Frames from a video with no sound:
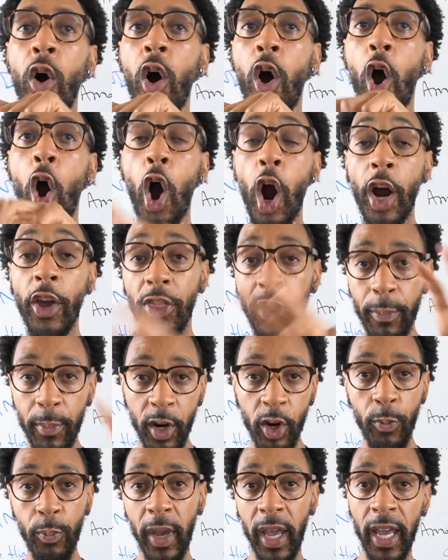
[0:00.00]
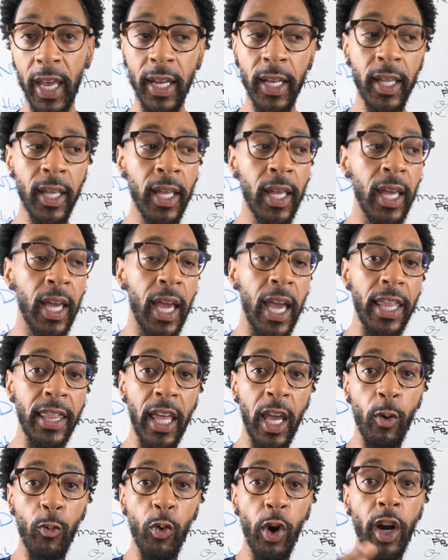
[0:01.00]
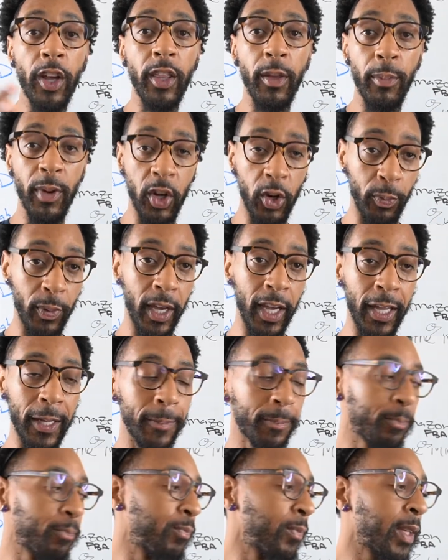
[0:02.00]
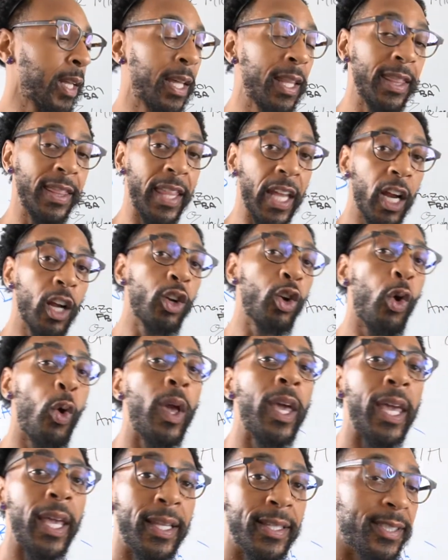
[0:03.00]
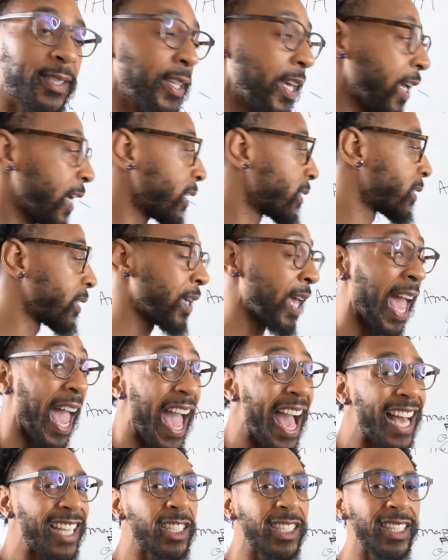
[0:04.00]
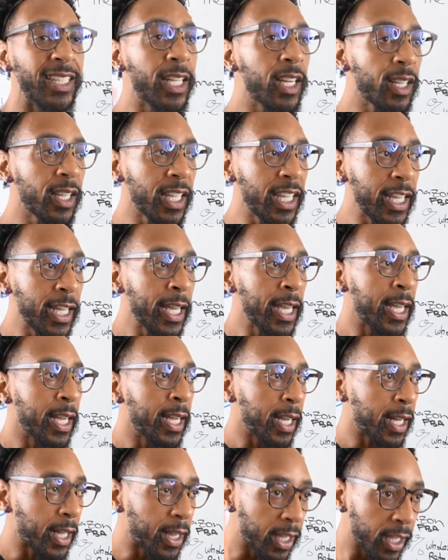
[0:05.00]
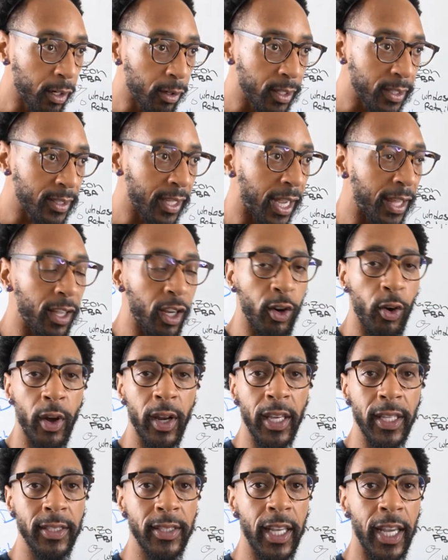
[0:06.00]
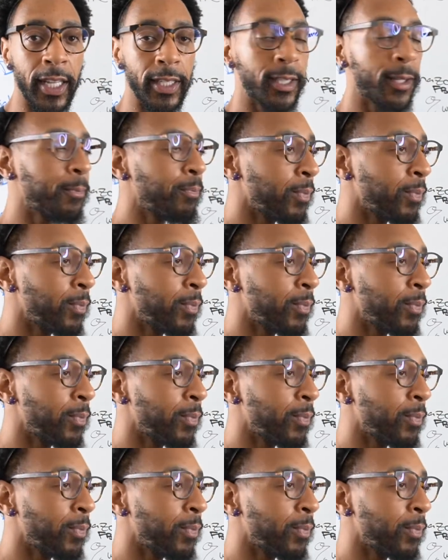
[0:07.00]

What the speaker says: are the middleman, and they were the middleman. They're going extinct. As literally clear as day, they're going extinct.